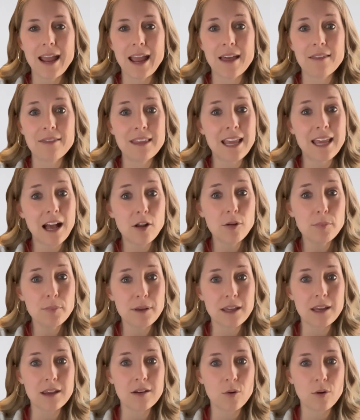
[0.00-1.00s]
and the
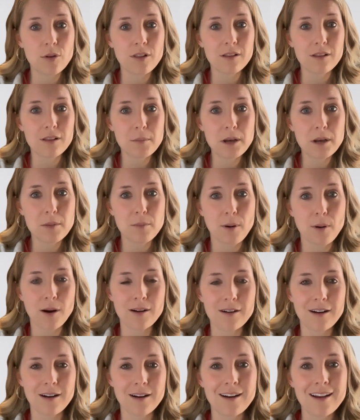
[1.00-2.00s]
LP, or the limited
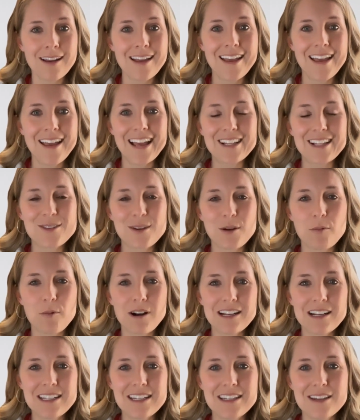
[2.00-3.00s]
partner. And so I
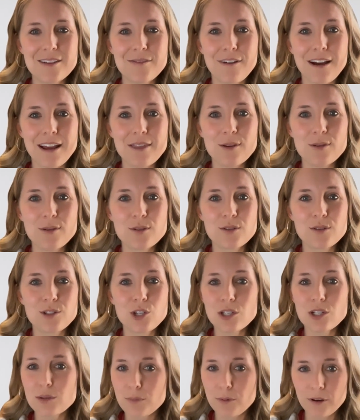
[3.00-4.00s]
wanted to define those
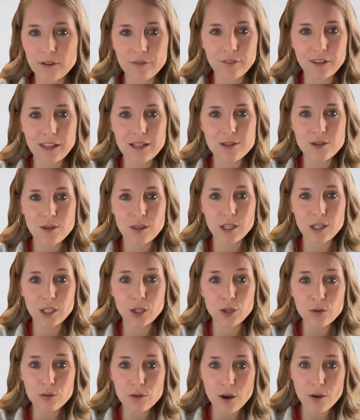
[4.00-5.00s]
just briefly so that
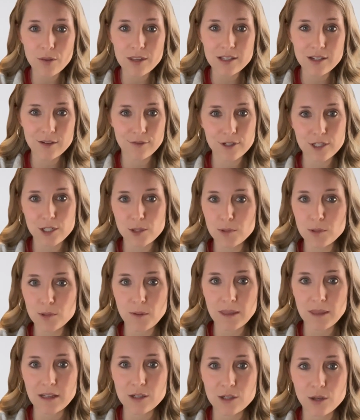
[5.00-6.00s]
you know the difference
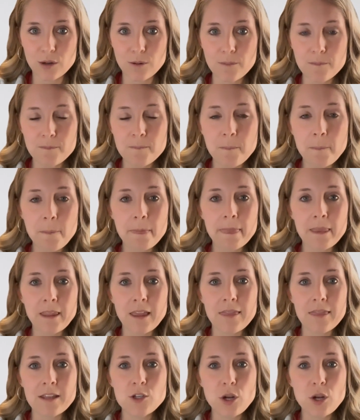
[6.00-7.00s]
between the two.
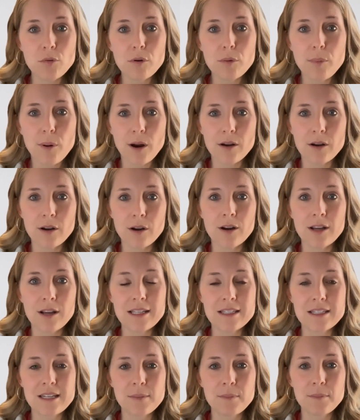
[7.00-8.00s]
The general partner
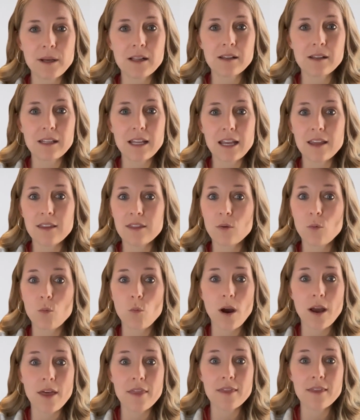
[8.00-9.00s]
is typically
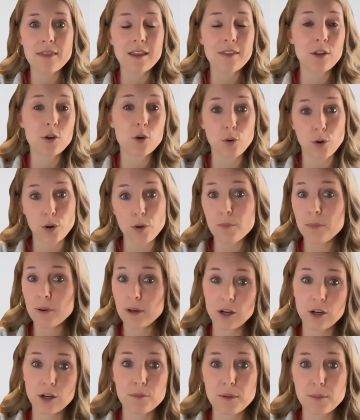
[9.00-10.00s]
the group,
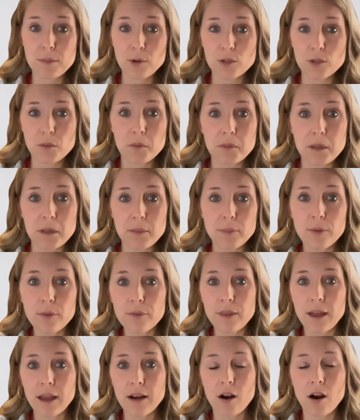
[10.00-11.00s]
it could be multiple people
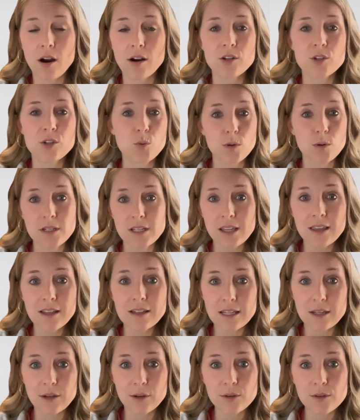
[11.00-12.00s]
that are sourcing the
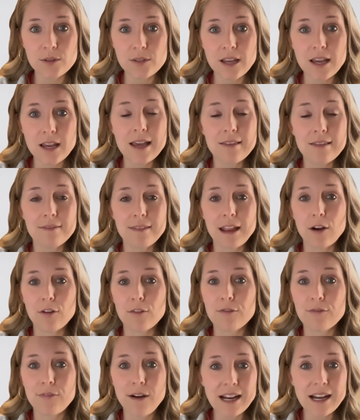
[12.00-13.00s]
deals. They are
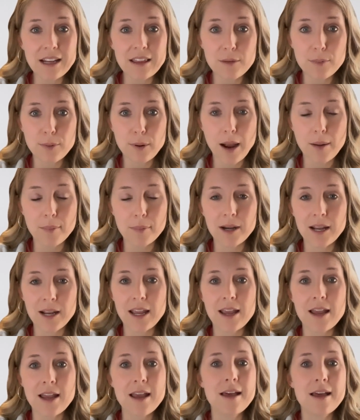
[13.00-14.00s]
finding the
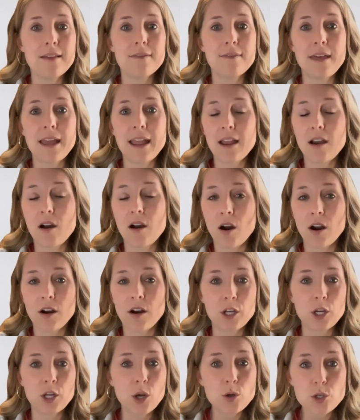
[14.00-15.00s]
property, they are
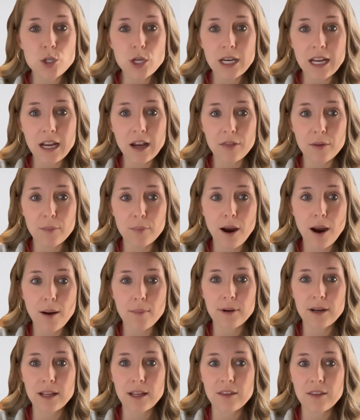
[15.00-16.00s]
negotiating on the
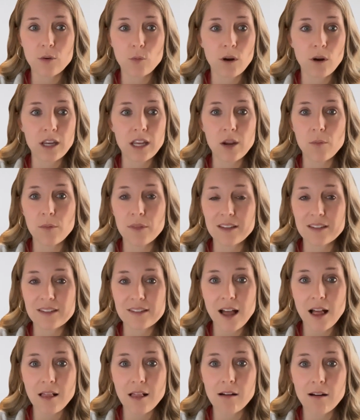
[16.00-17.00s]
property, they're working with the
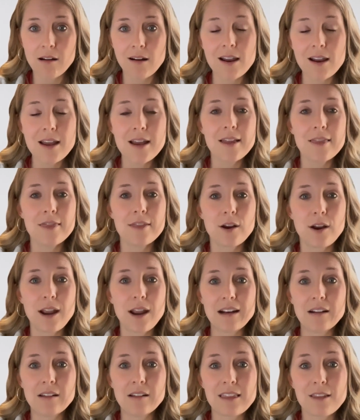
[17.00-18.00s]
seller, they're
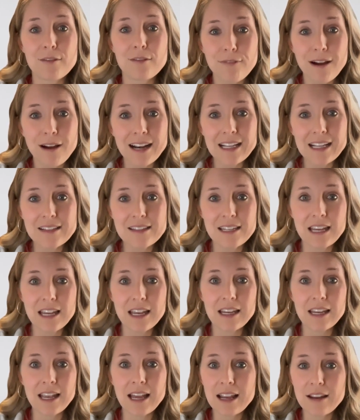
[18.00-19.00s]
handling the
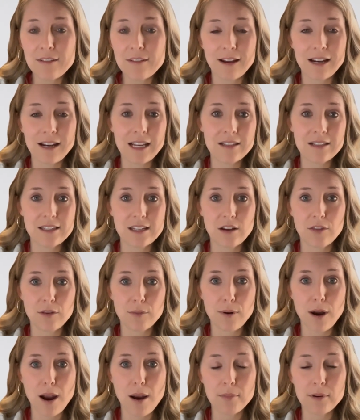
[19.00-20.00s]
financing, getting financing on the
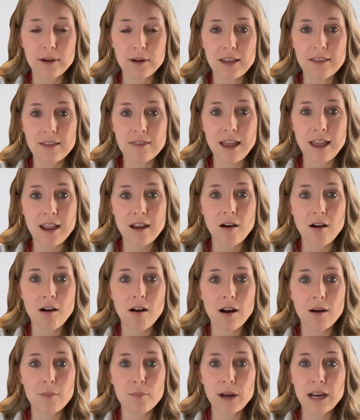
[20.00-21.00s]
property, they
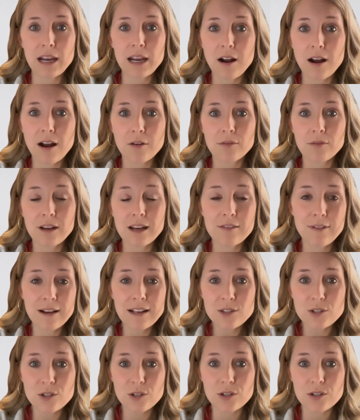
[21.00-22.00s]
are bringing on
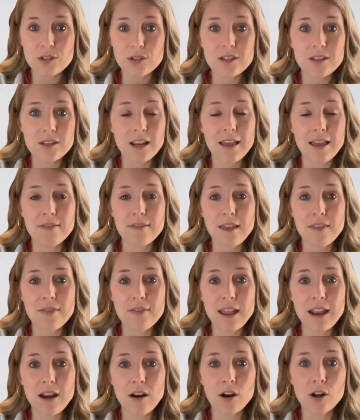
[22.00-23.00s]
investors, and then
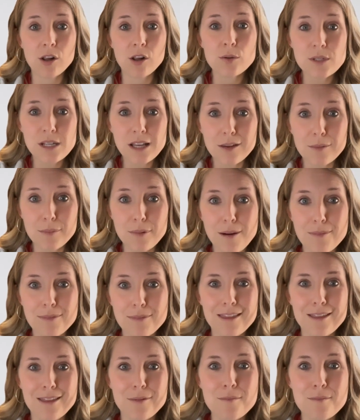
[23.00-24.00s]
they are closing on the
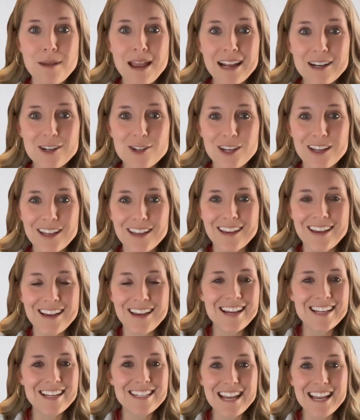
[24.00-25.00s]
property. They're managing
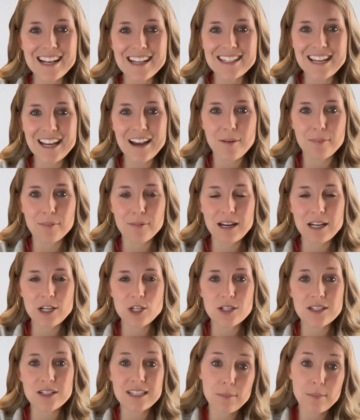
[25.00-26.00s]
day-to-day
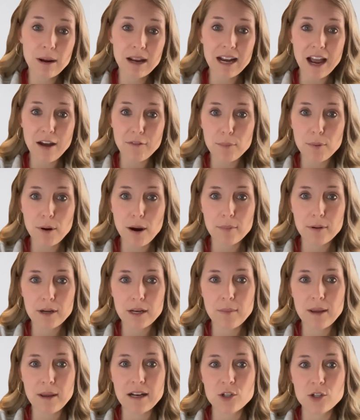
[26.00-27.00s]
operations. They might have a
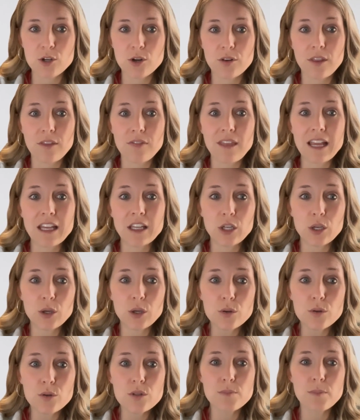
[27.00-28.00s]
property manager that they
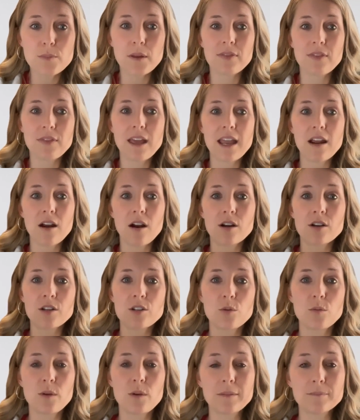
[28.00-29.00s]
use, but they are
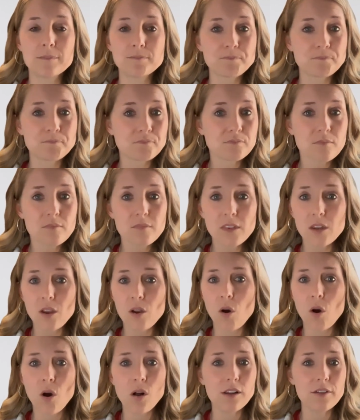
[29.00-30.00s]
doing
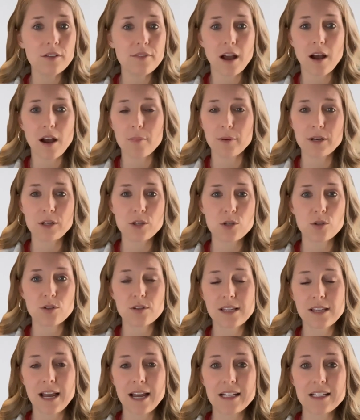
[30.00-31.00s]
all of the operational
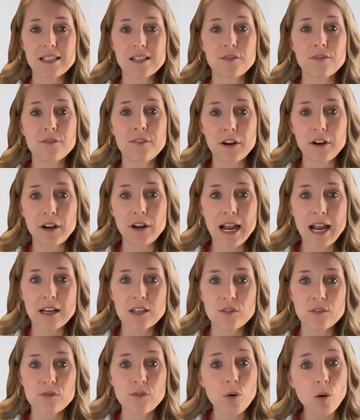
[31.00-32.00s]
side. It's a very
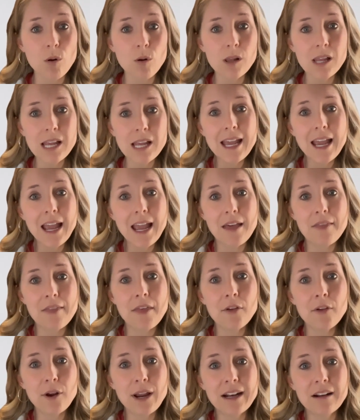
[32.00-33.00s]
active role. And
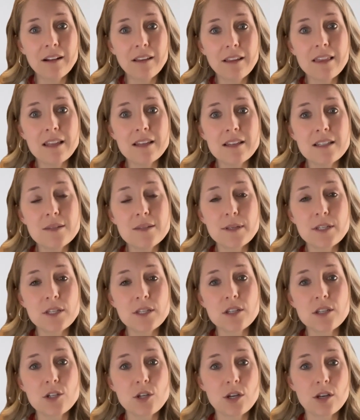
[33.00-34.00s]
then they're handling the
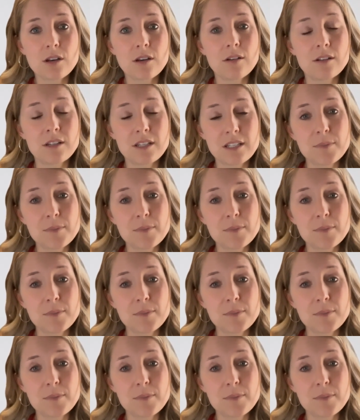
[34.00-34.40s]
disposition